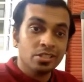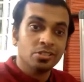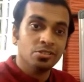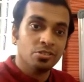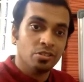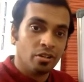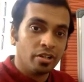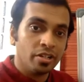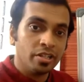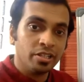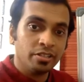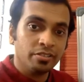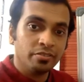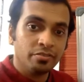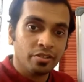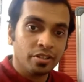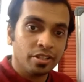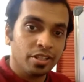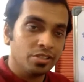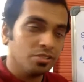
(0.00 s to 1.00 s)
joint,
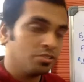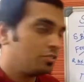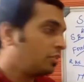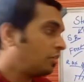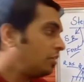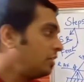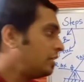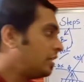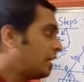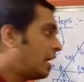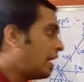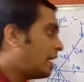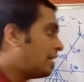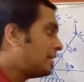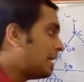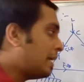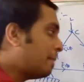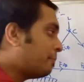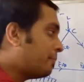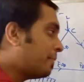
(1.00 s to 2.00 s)

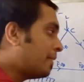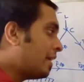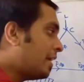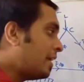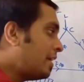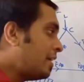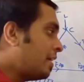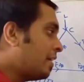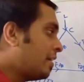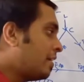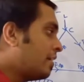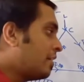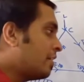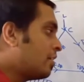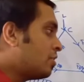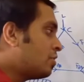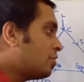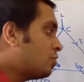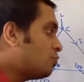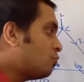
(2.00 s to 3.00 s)
and apply
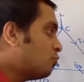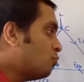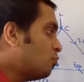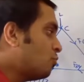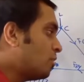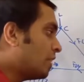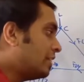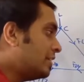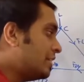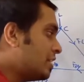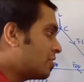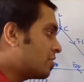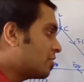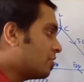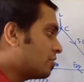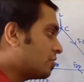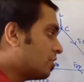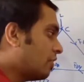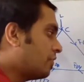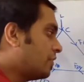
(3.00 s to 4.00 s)
two
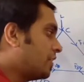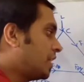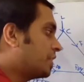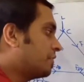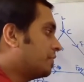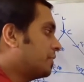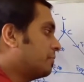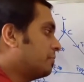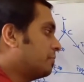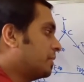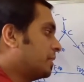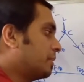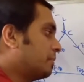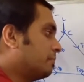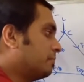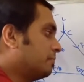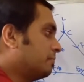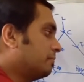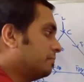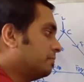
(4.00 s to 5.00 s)
conditions of
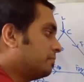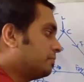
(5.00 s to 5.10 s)
equilibrium.